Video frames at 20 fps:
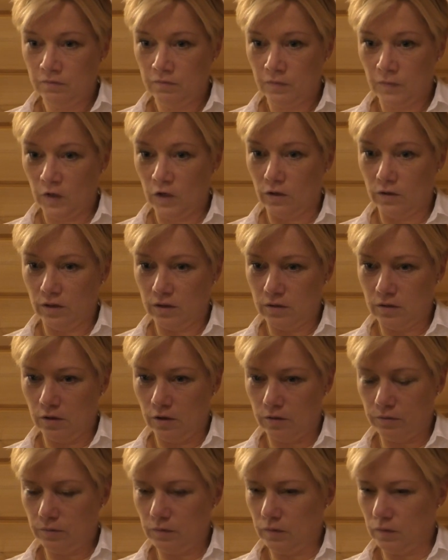
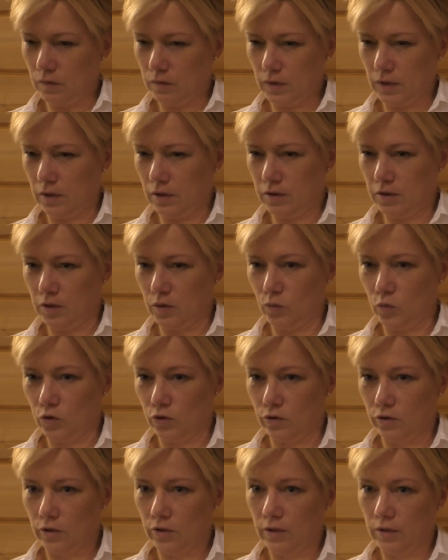not anything
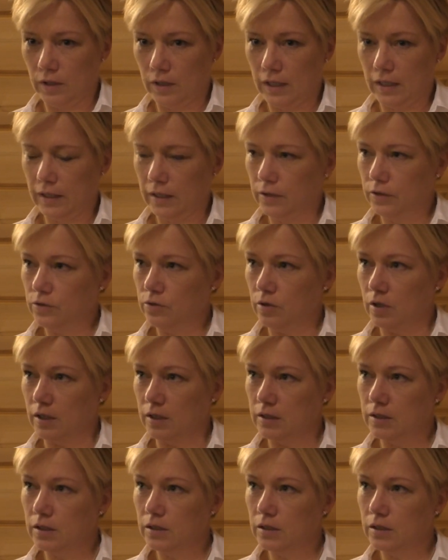more adding to that.